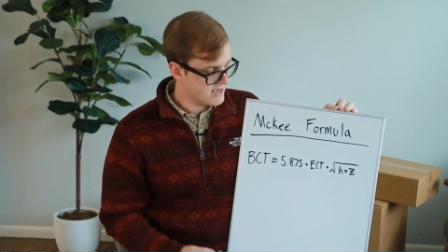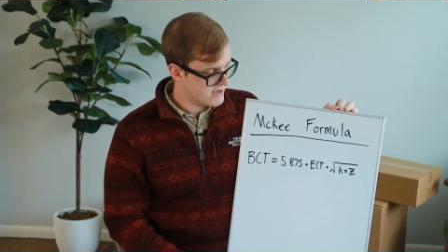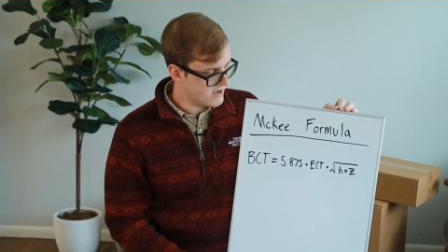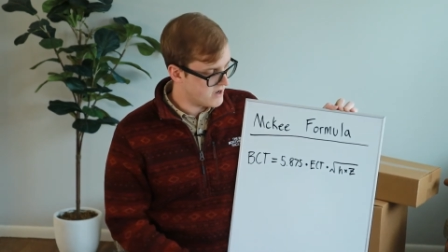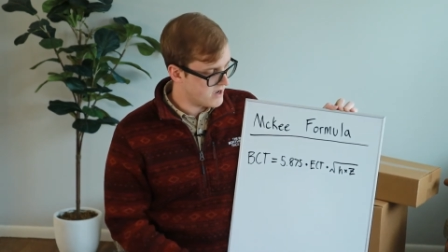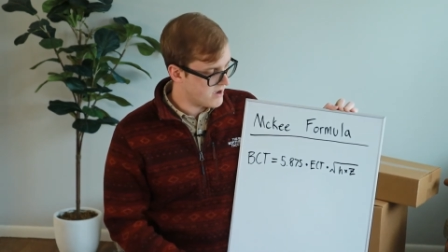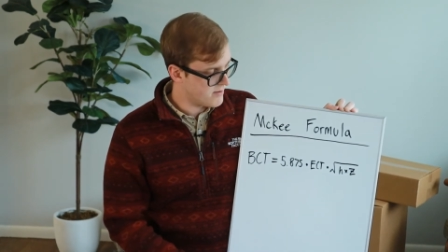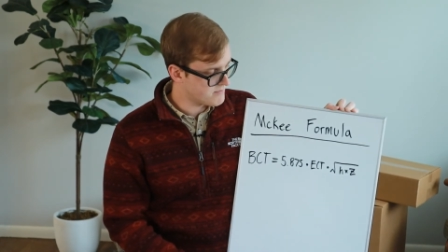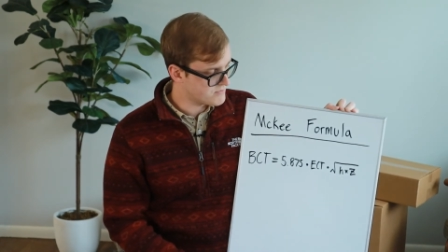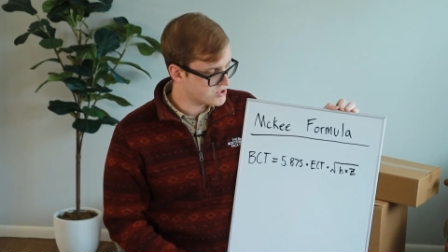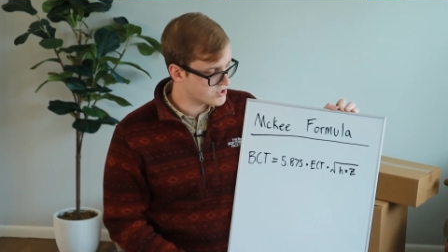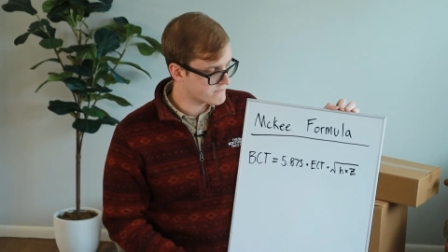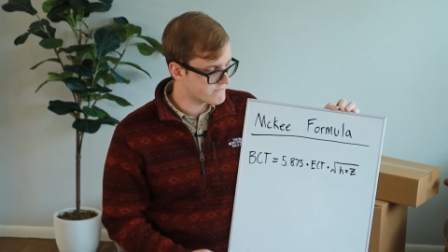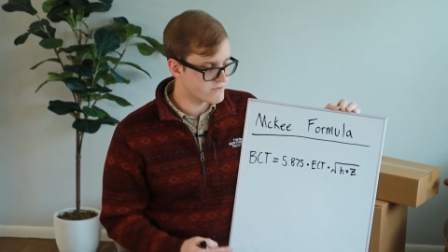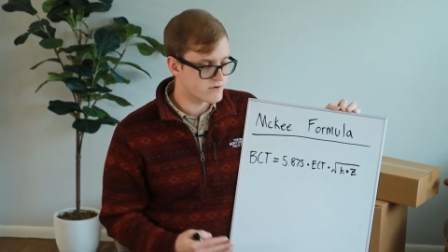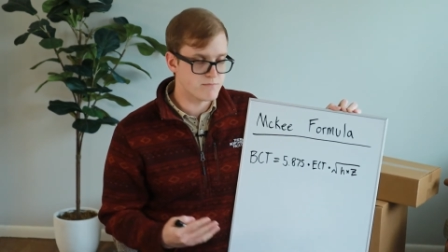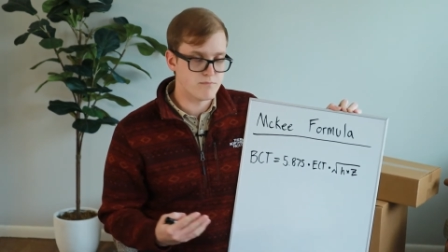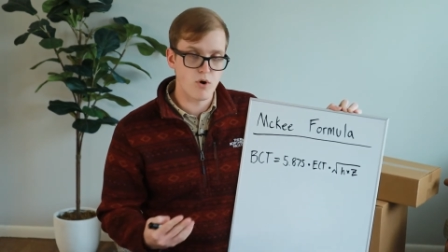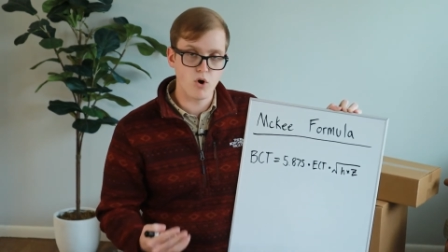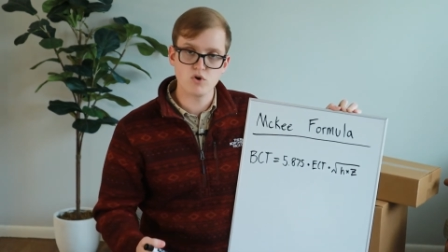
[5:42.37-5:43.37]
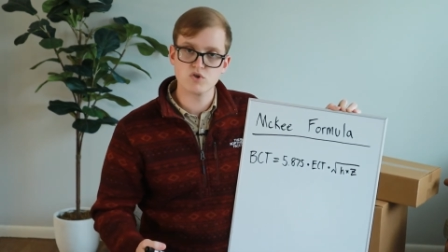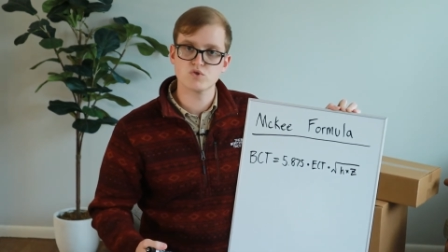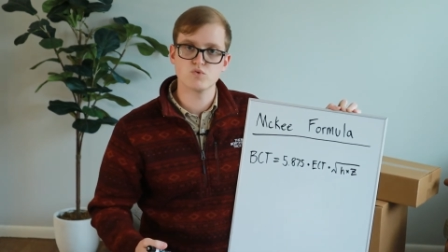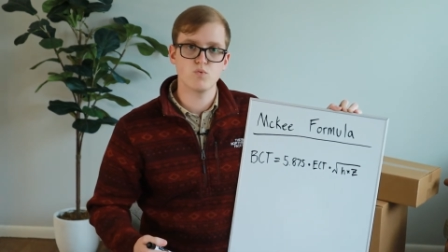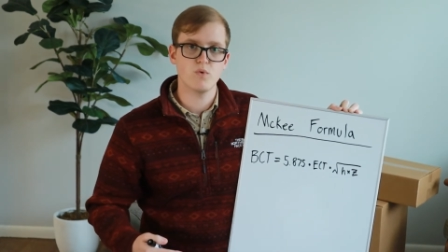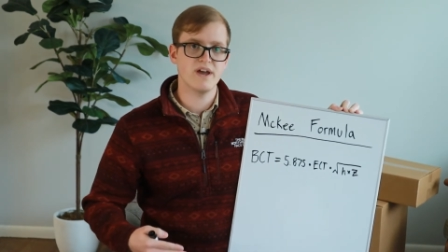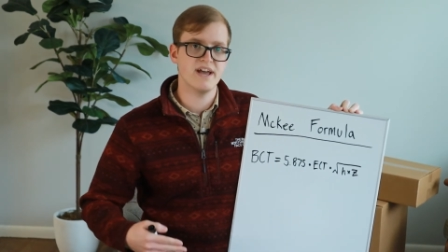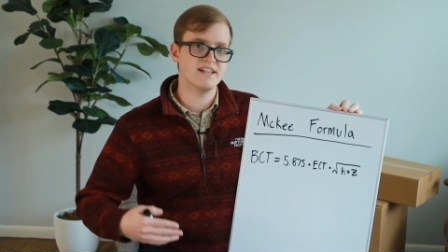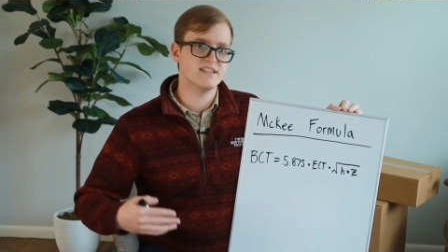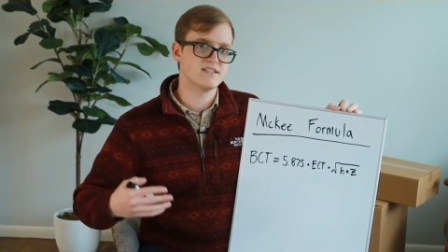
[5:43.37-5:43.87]
Um, just for most
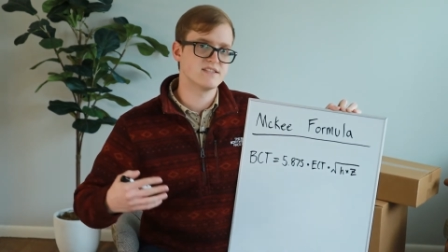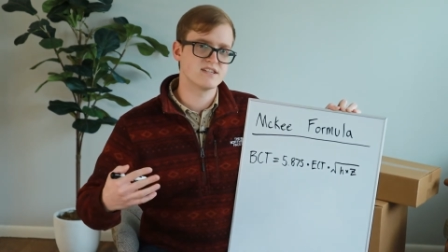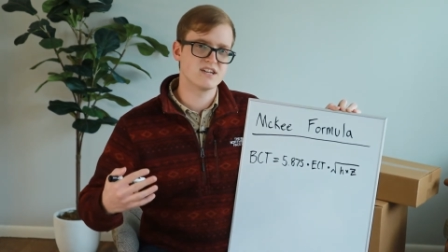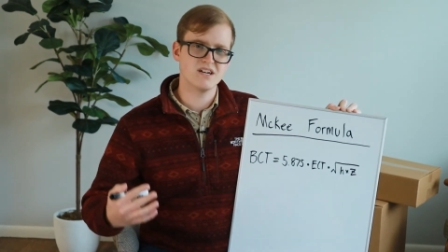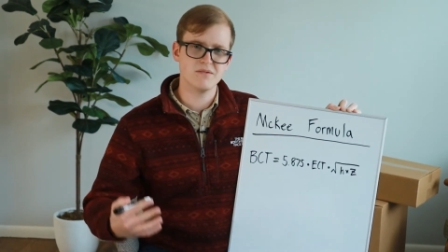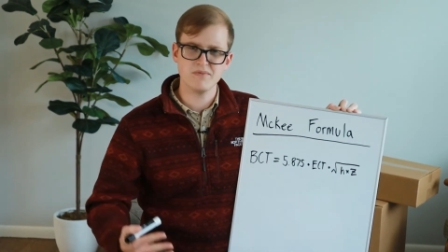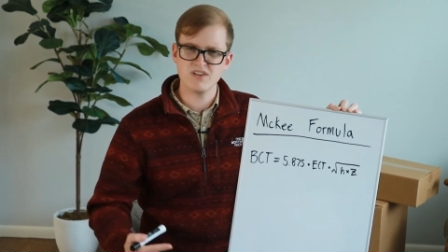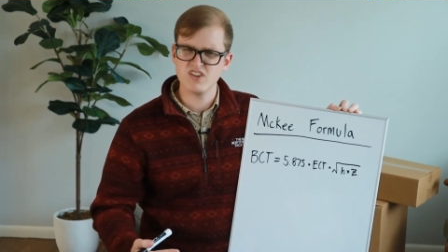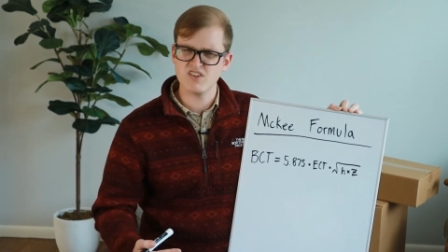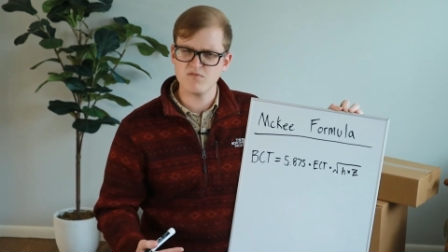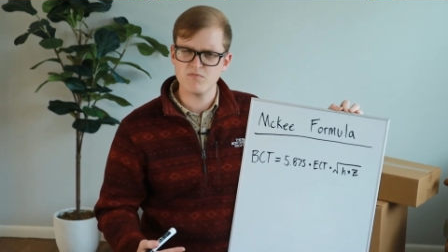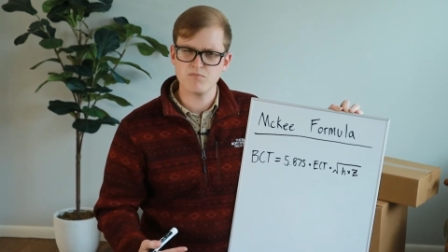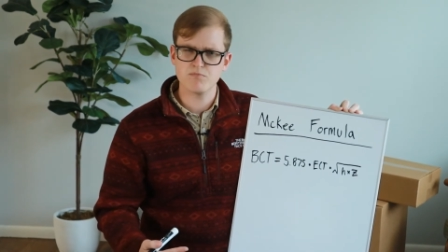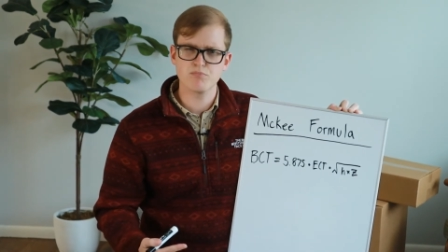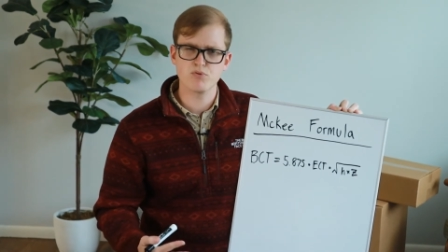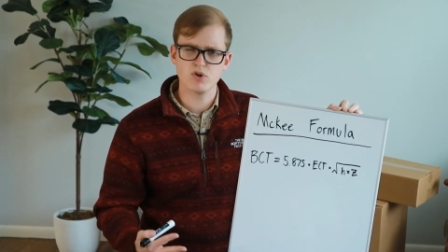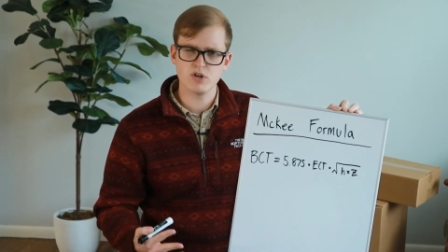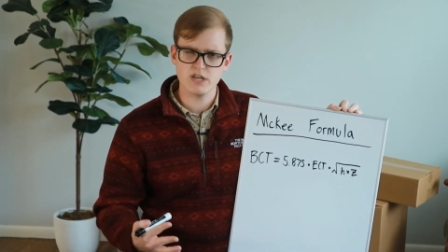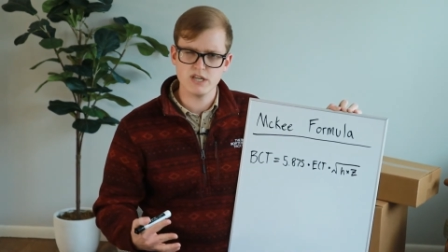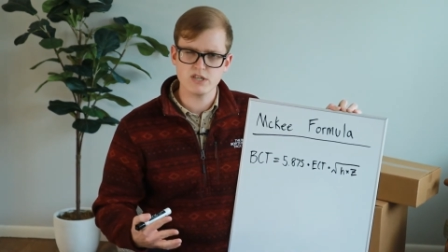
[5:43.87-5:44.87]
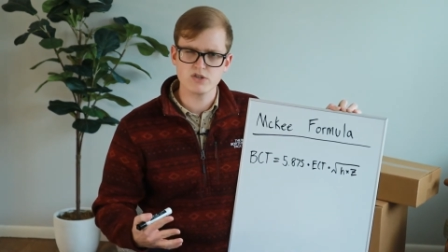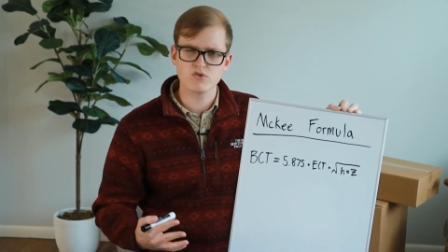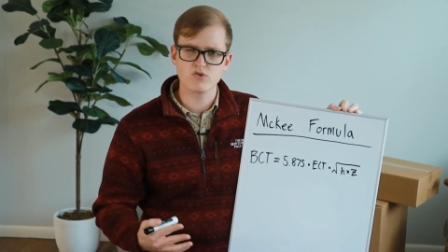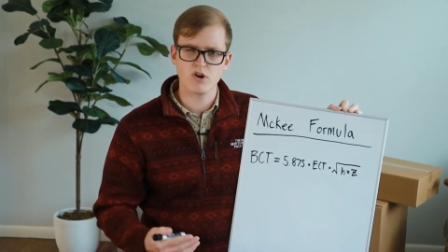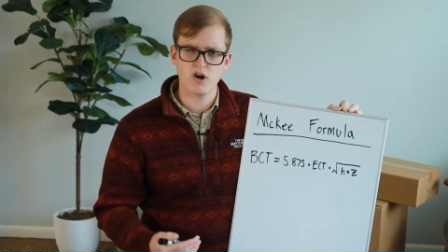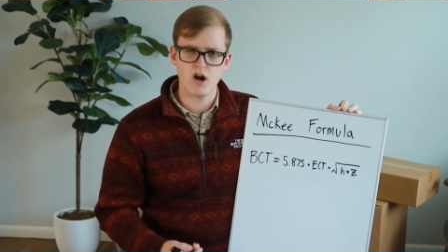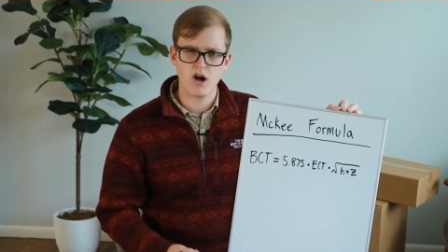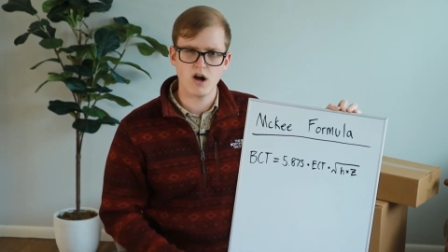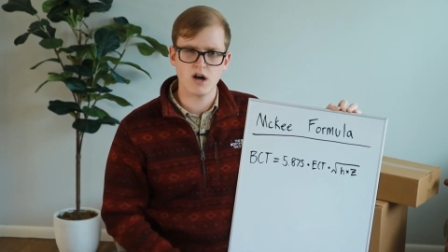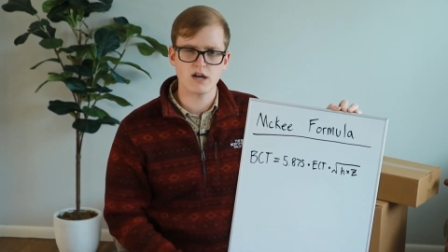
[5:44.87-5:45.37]
weights, it's going to be pretty
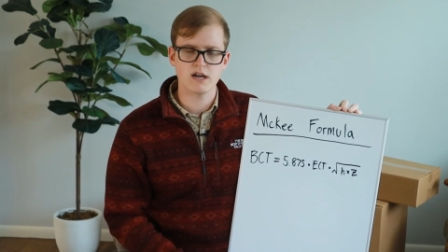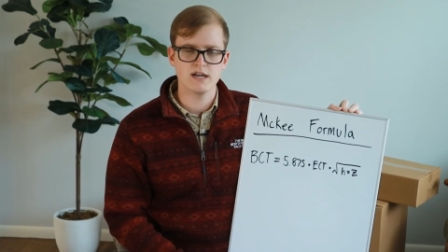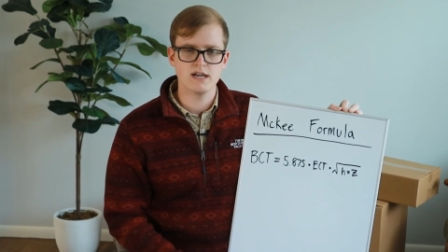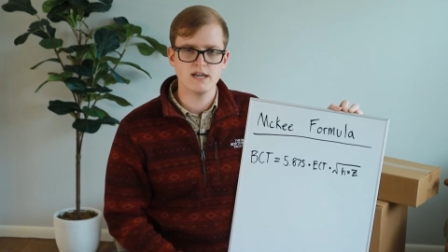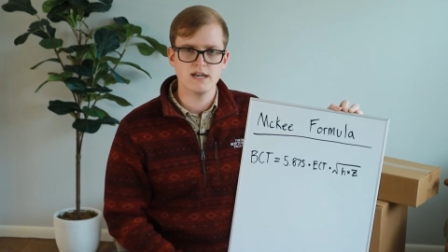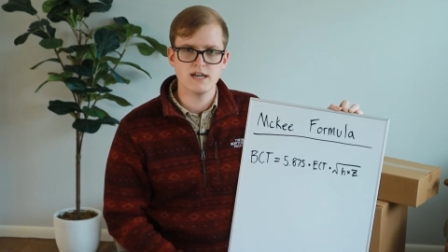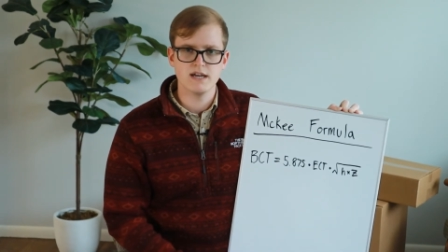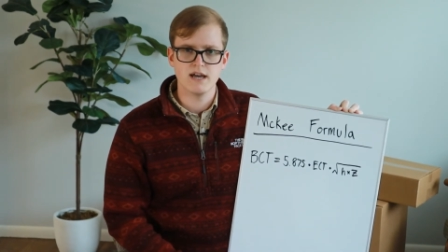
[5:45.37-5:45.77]
strong.